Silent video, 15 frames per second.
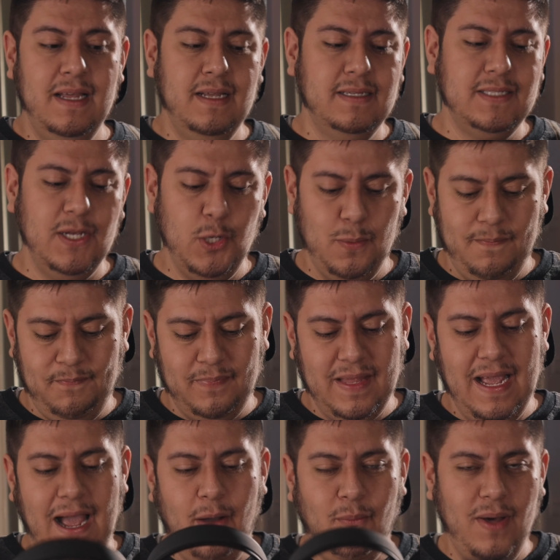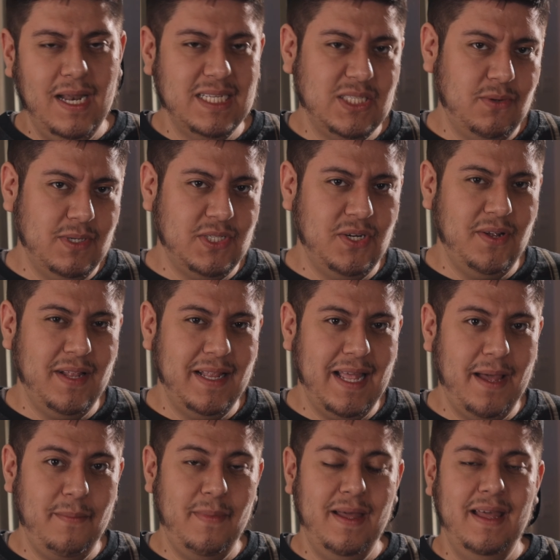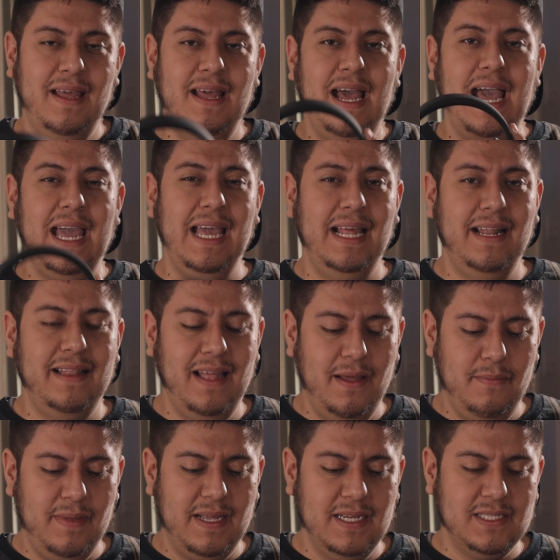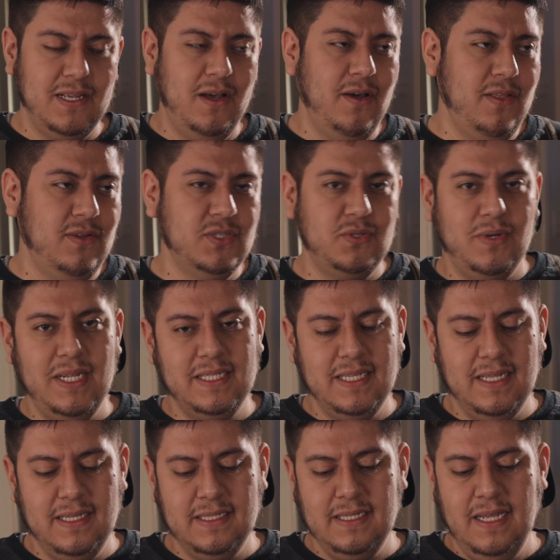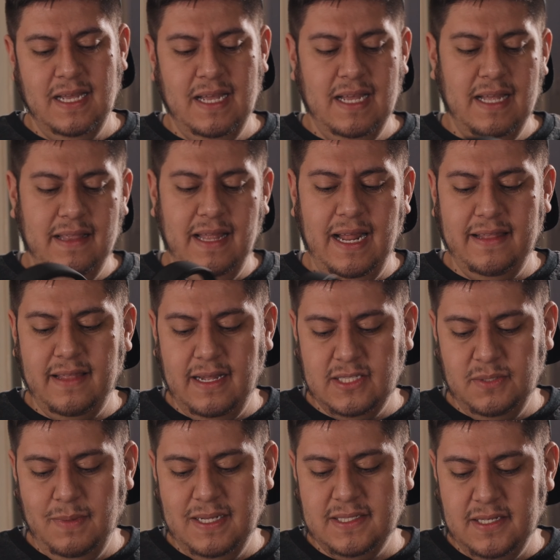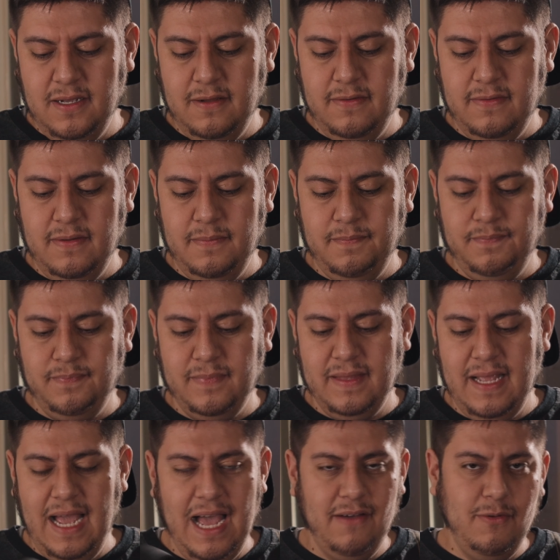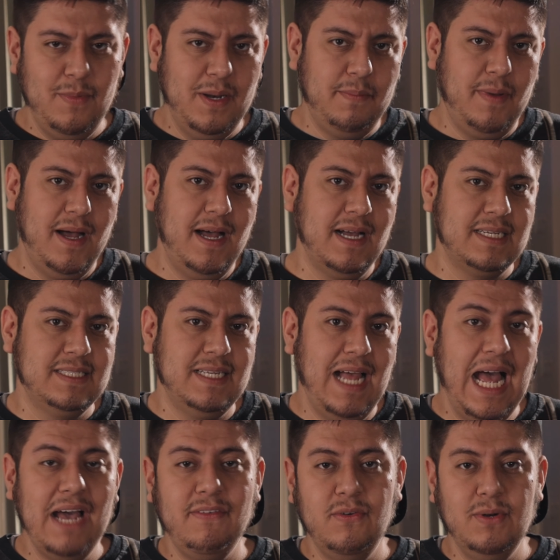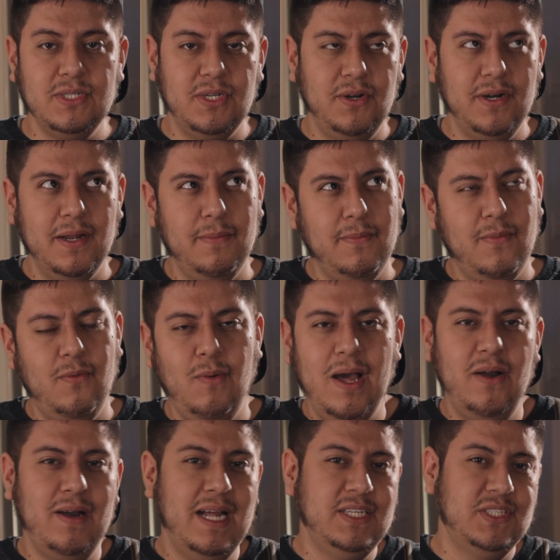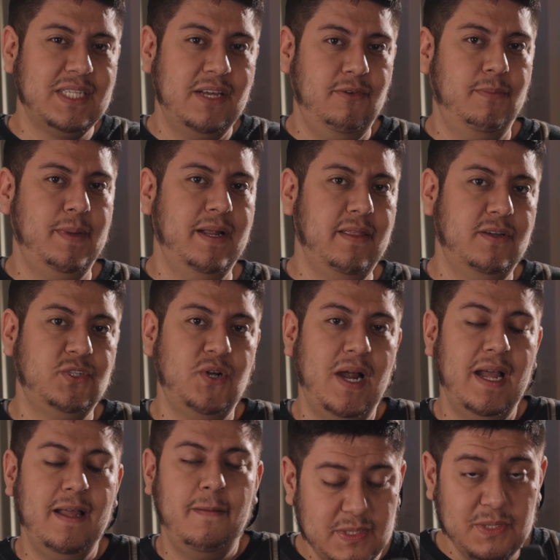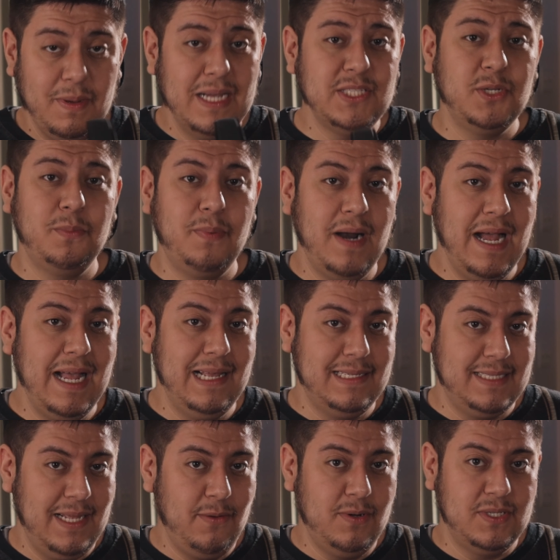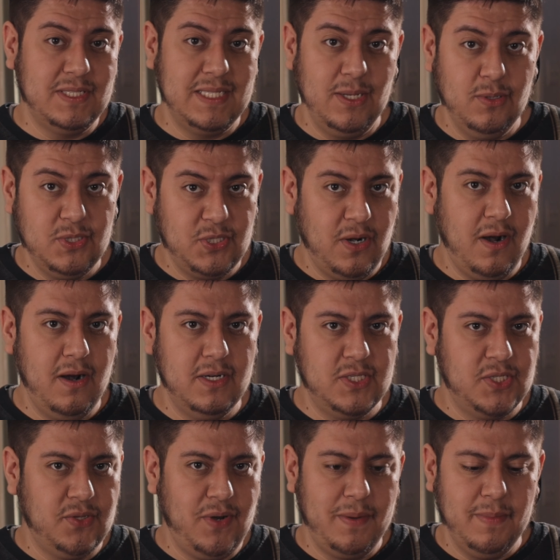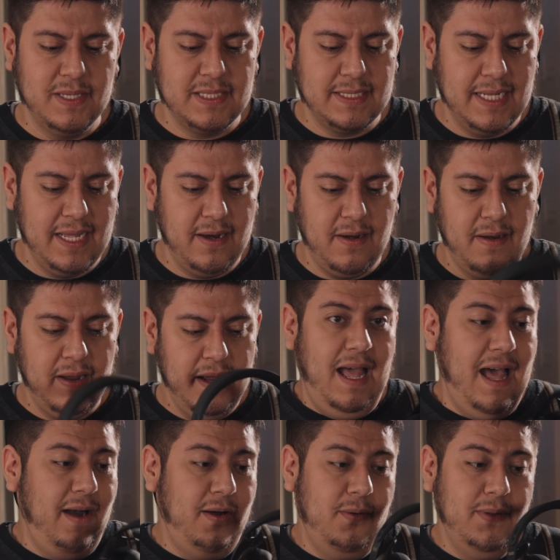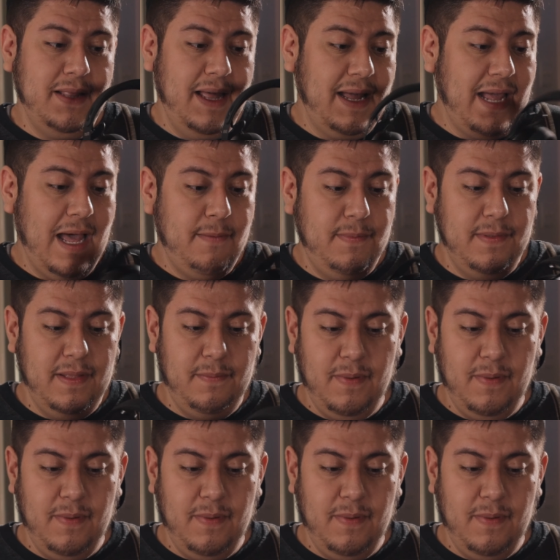So I wanted to return them. I hated them because all those reasons. Then I thought to myself, I have them in a box. I haven't returned them. Why don't I just give them another try? To my surprise, they were still charged 3 months later. I don't know what the heck happened.